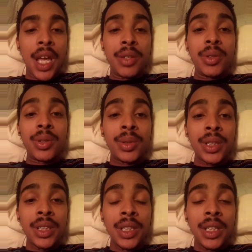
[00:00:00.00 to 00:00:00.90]
And you do
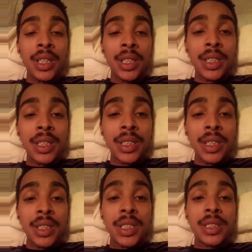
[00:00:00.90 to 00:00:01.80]
it
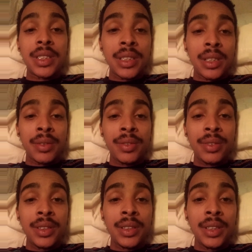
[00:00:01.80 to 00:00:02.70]
just
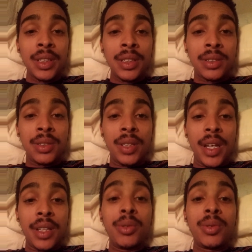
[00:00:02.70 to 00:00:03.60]
enough so
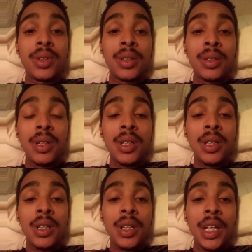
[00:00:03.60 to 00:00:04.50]
that you can
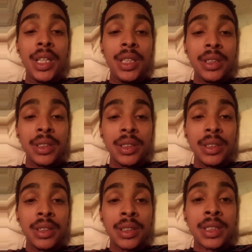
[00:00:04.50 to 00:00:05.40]
eat,
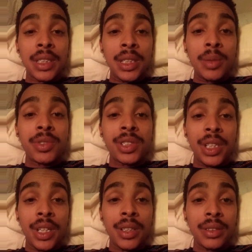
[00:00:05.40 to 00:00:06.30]
sleep,
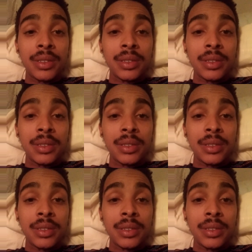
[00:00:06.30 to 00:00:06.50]
shit,